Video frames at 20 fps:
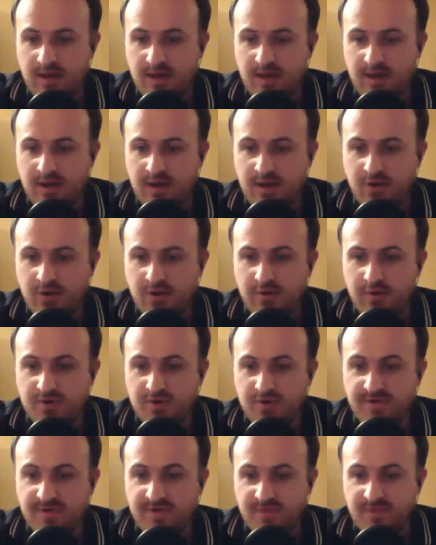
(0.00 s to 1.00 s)
A groomer
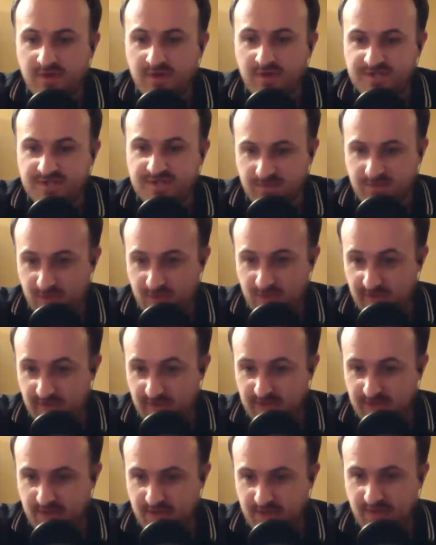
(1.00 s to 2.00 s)
drift off somewhere
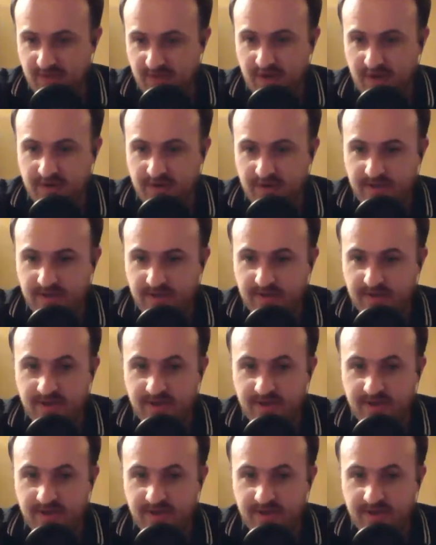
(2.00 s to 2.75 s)
like the glitter did.